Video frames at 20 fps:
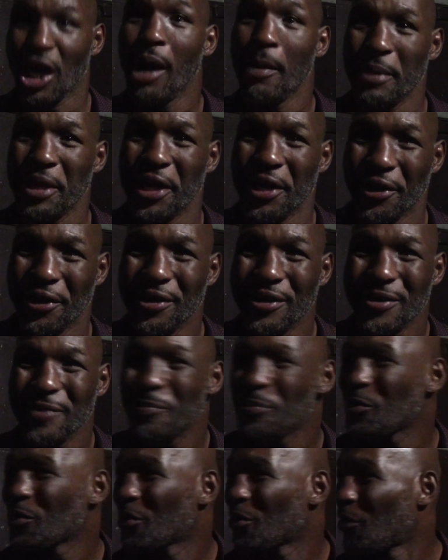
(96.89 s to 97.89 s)
come here
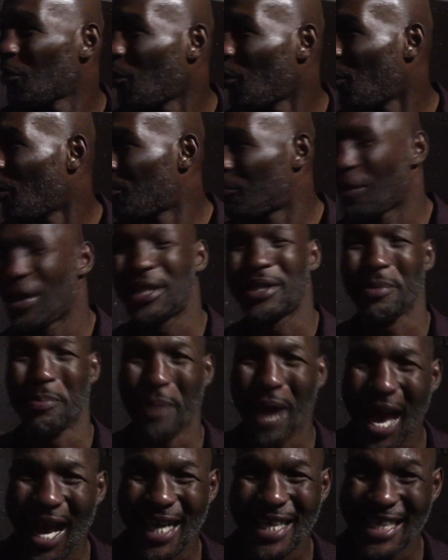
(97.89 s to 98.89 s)
or break the
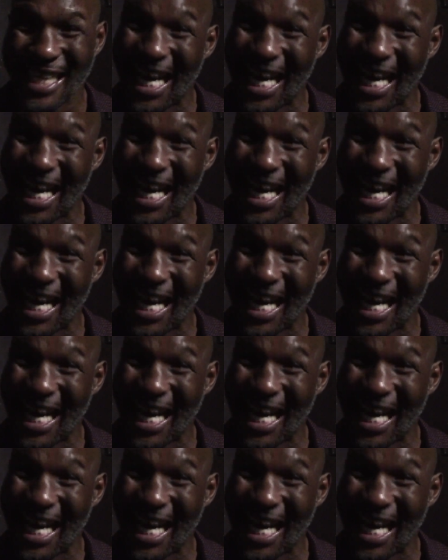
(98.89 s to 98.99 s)
bank.